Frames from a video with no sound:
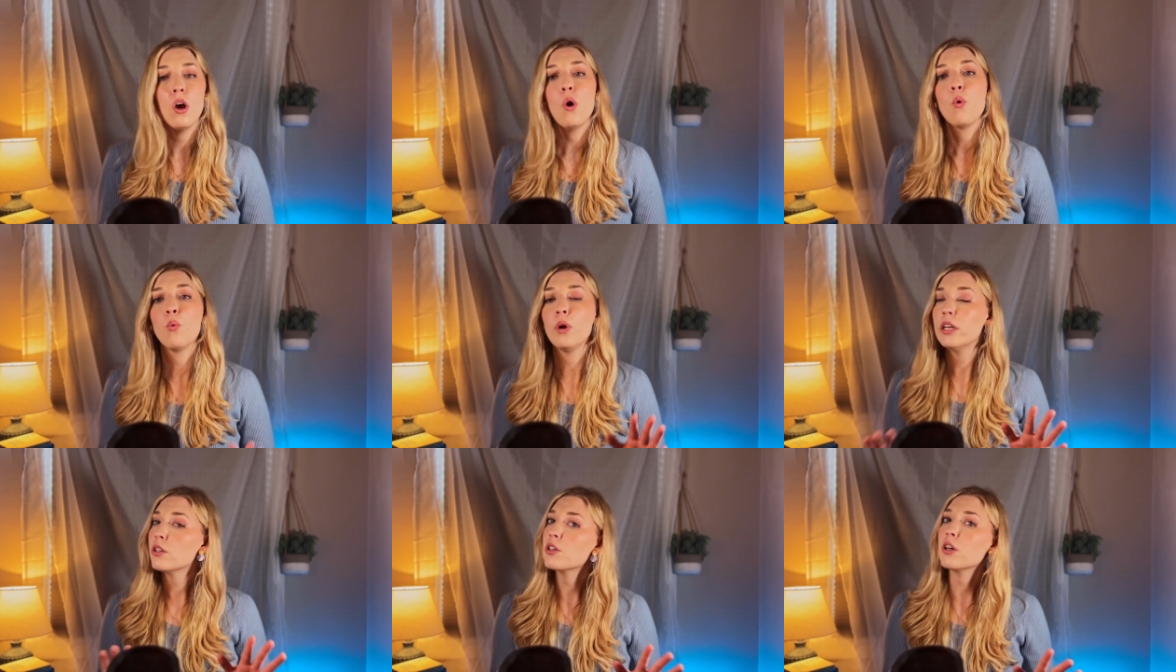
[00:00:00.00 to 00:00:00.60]

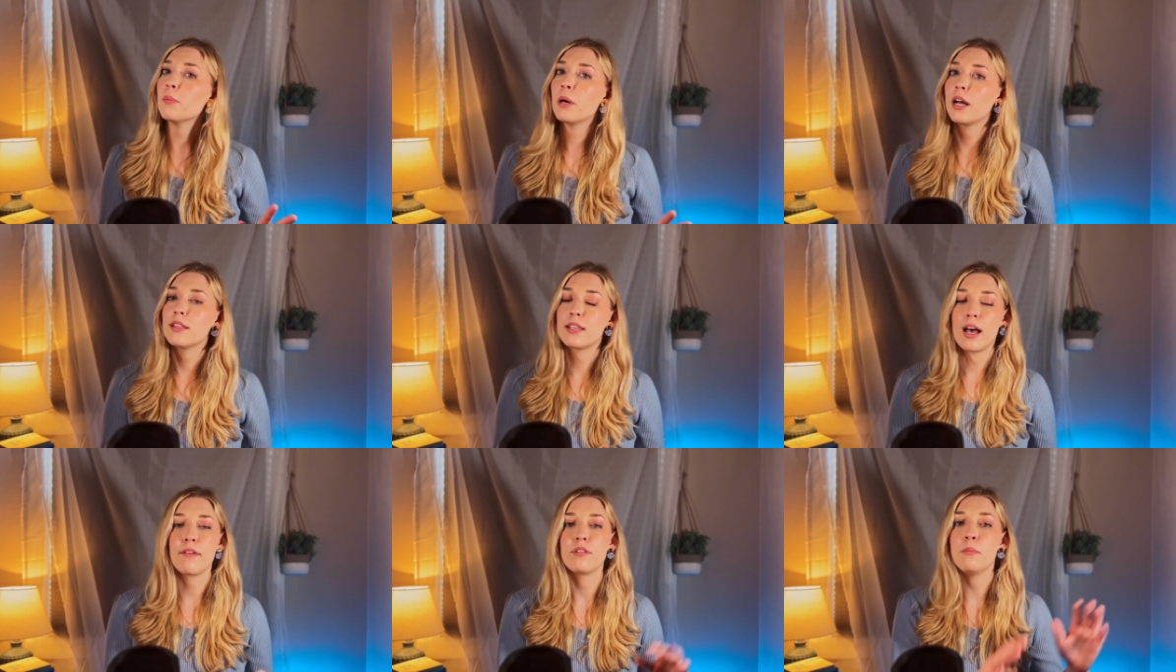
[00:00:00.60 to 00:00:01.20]
Wind turbines
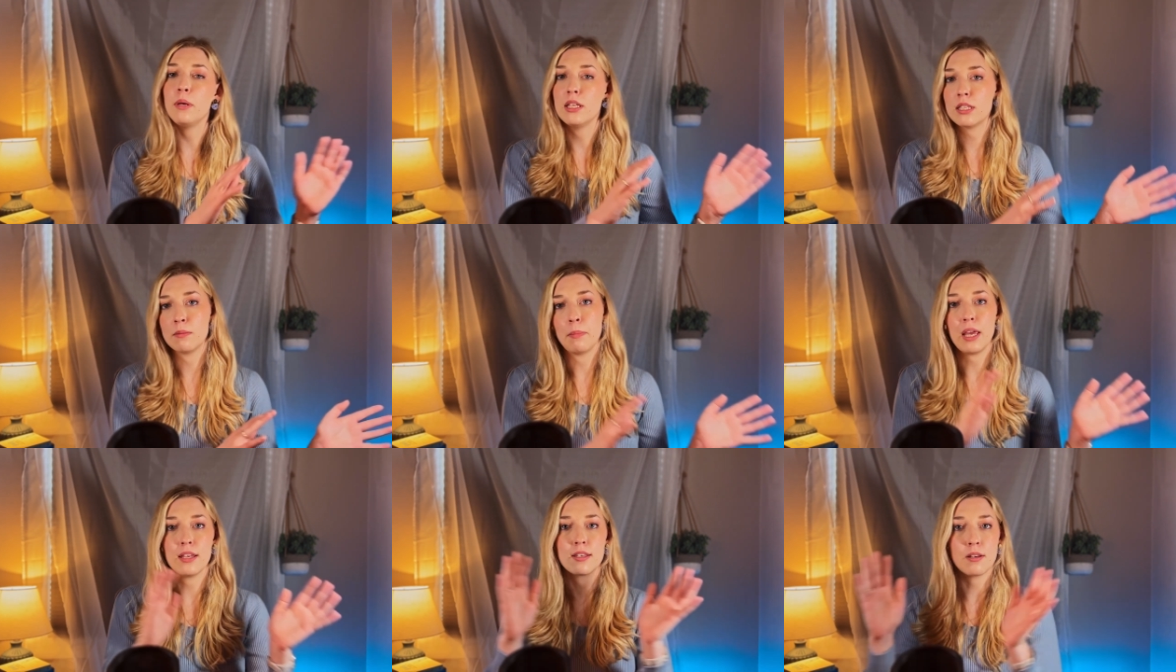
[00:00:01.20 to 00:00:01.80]
have to be
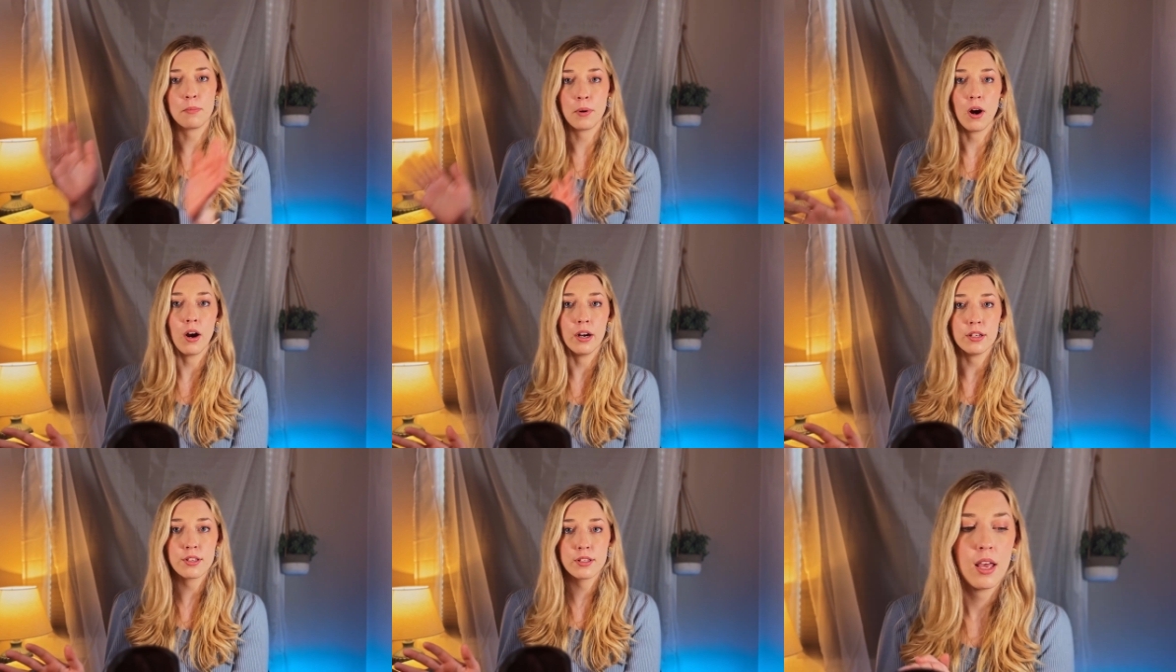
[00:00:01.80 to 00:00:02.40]
spaced
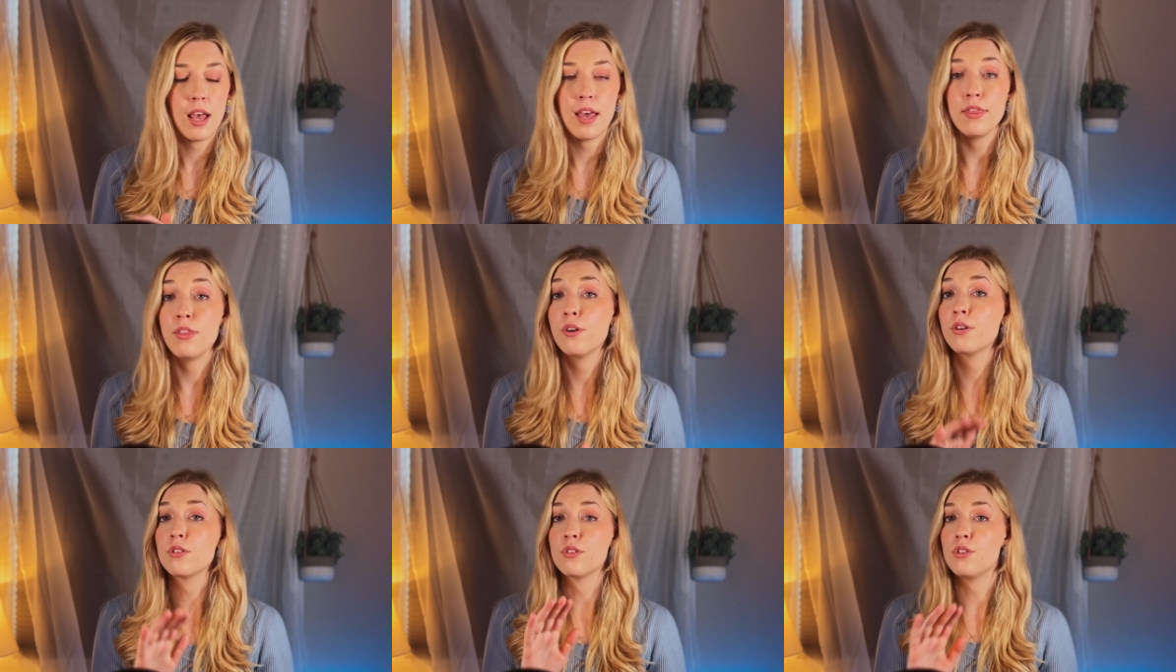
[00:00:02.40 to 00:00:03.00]
apart, and
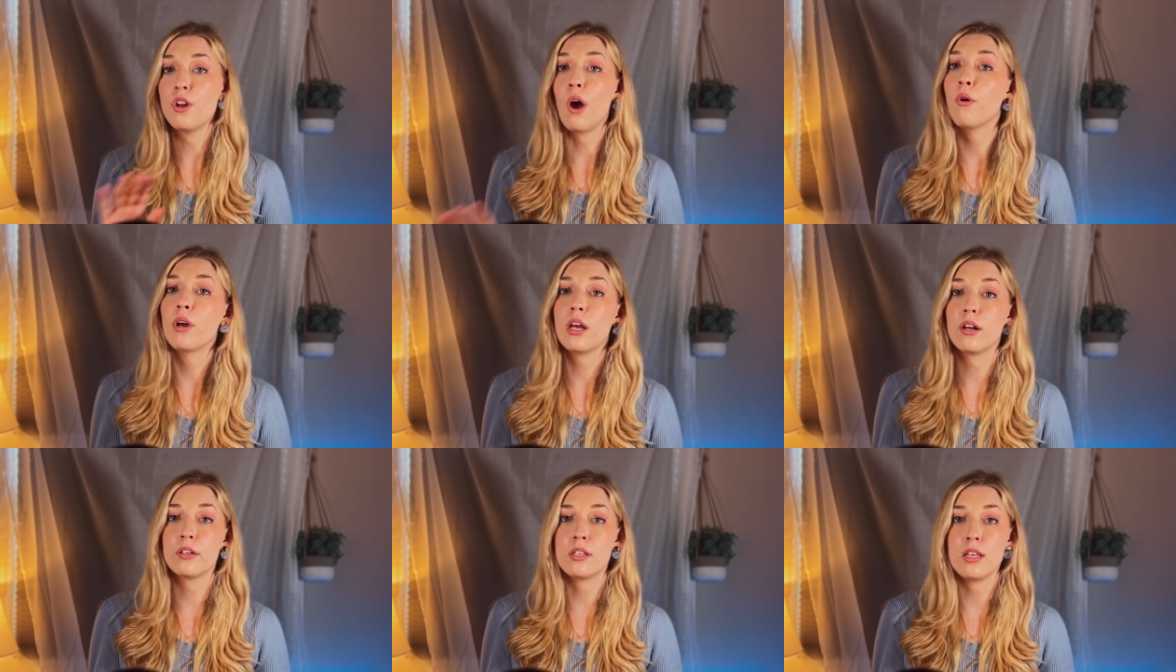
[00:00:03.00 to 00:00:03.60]
there is no
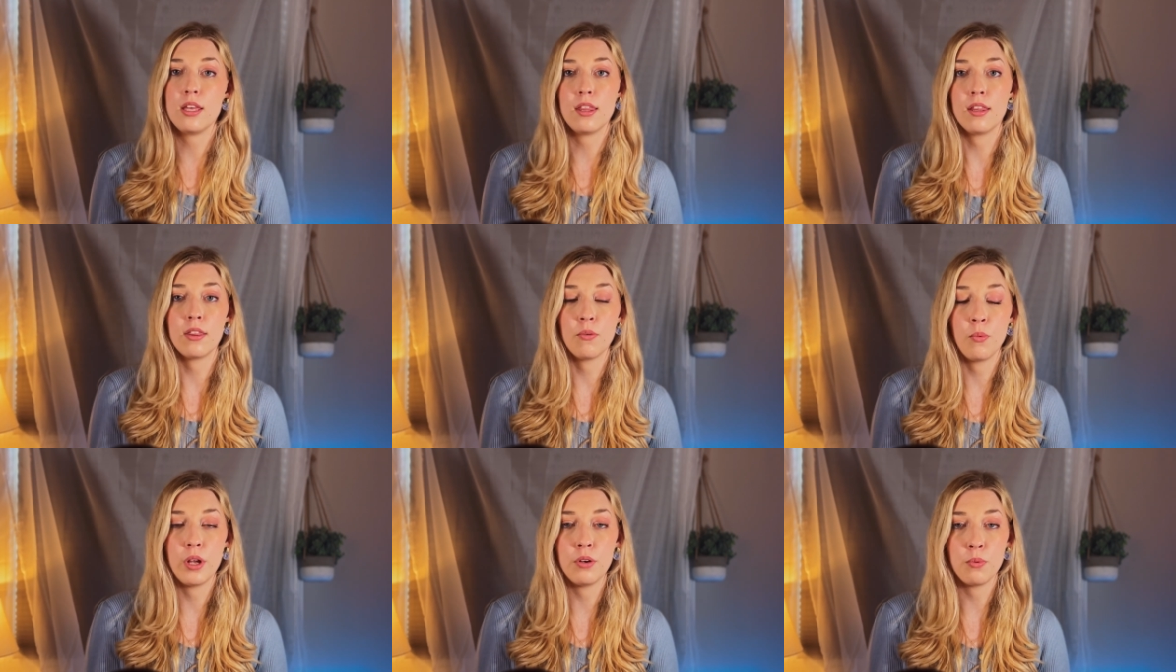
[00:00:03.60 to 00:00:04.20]
guarantee that the
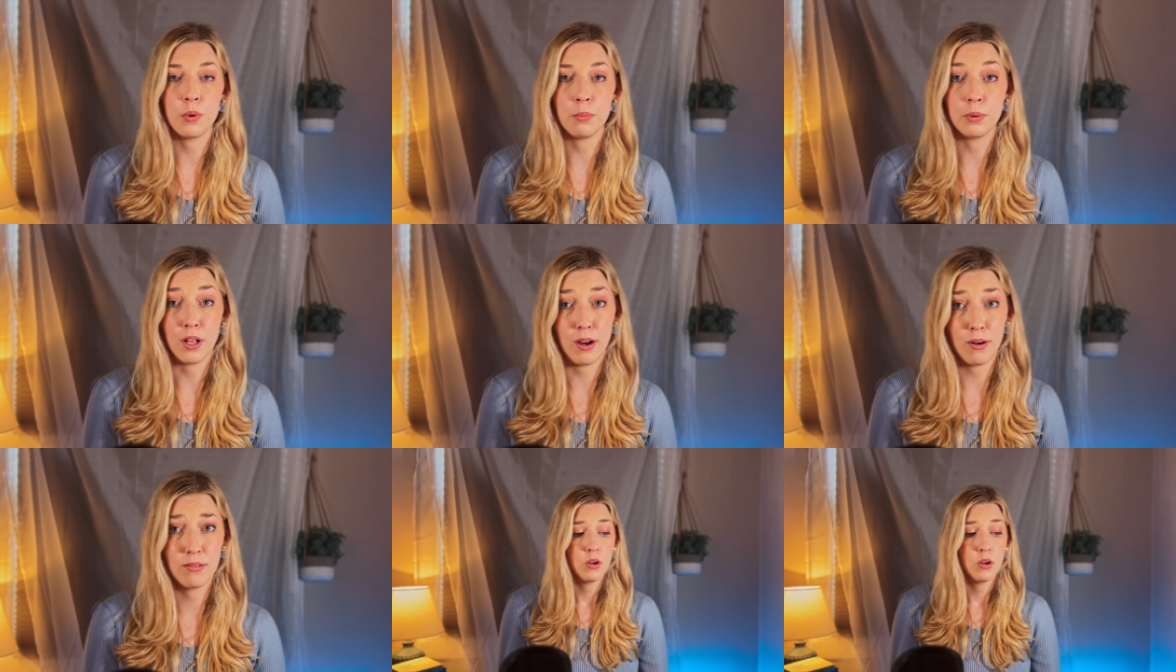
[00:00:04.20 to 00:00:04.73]
wind will blow.